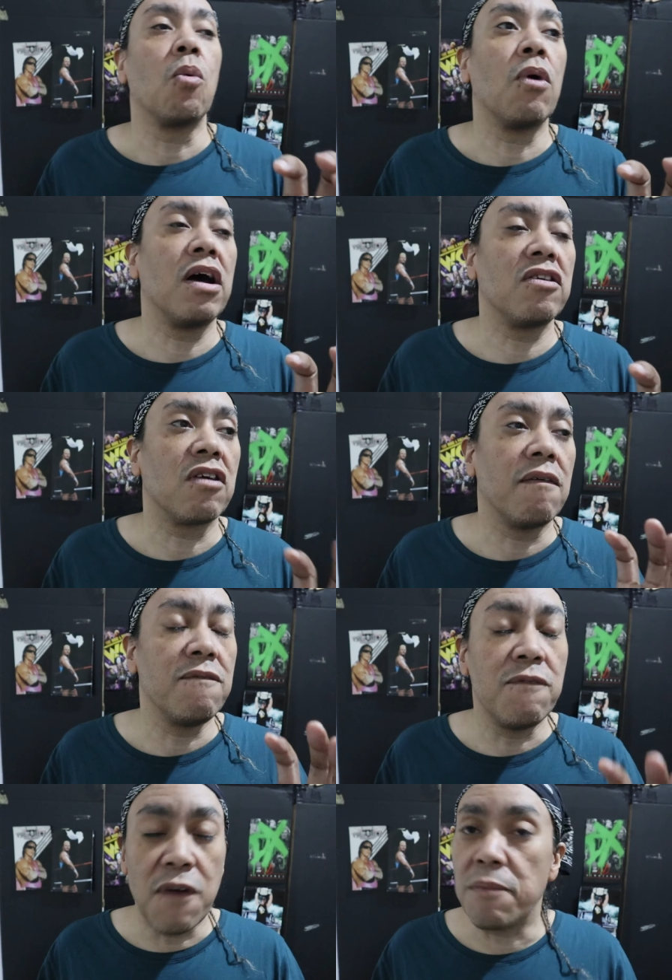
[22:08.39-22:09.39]
was
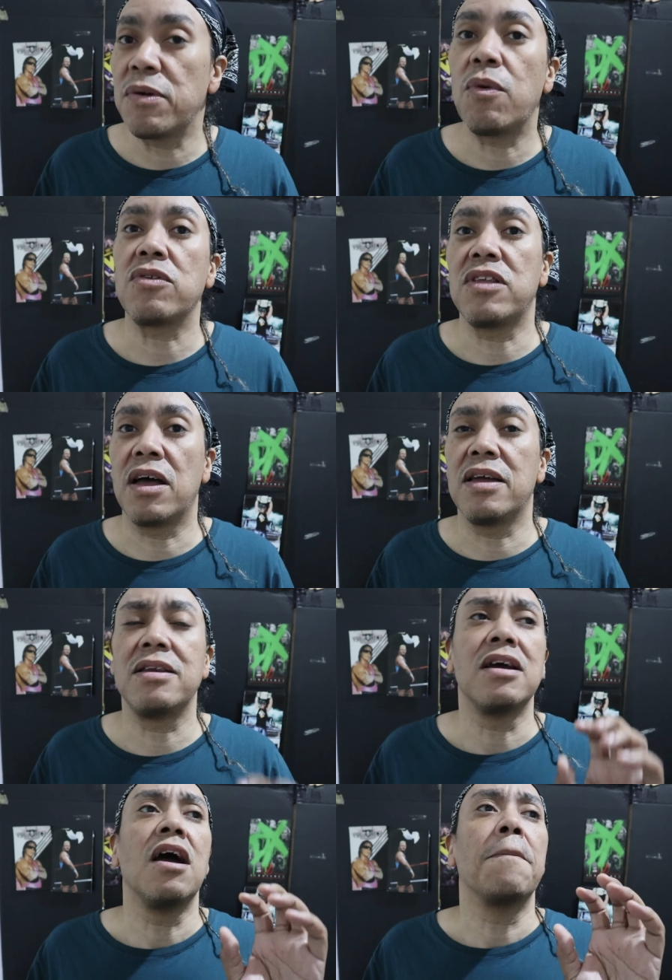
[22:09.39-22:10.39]
very well done,